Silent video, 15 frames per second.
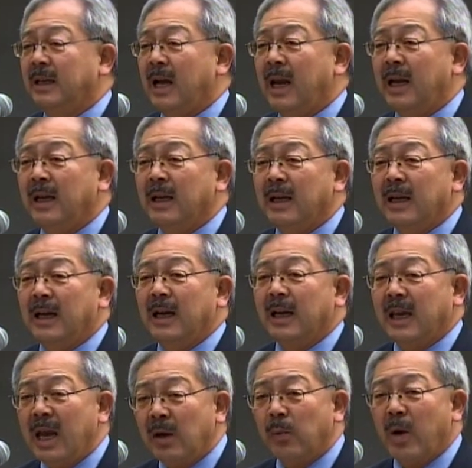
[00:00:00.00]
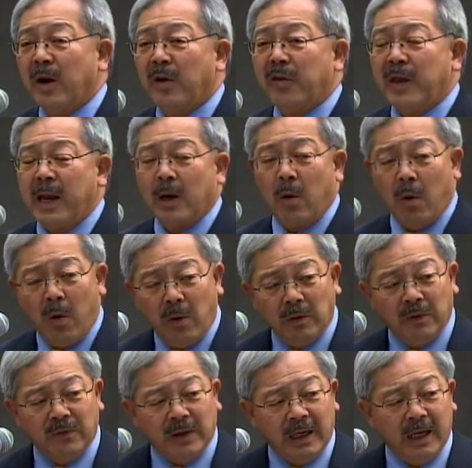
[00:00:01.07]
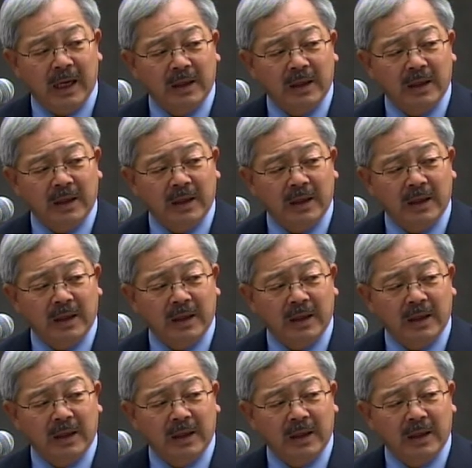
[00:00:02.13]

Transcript: And I, again, want to thank all of the